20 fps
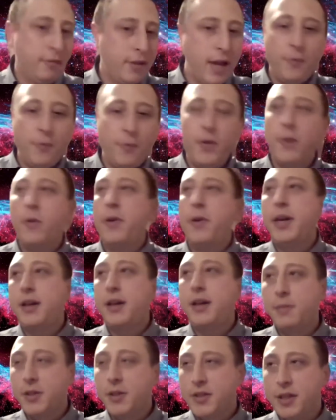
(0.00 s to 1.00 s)
no. The okay. Loring Commerce
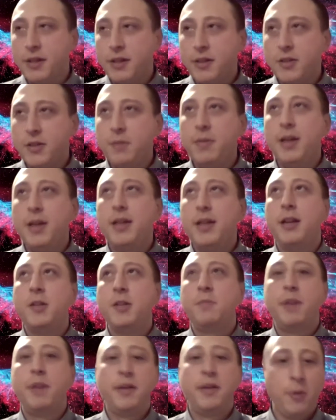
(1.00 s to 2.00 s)
Center is
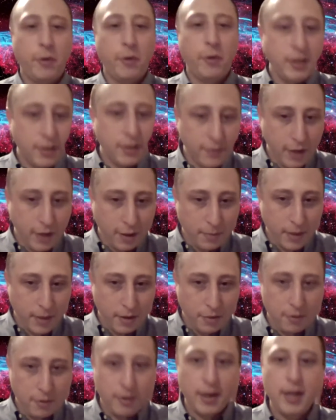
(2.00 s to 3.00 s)
maintained by the Loring Development
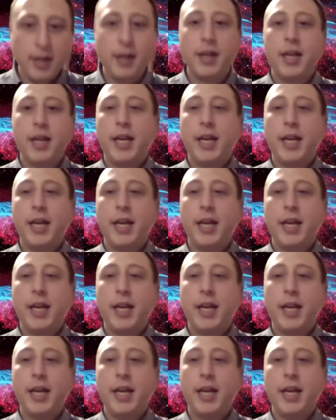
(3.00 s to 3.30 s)
Authority,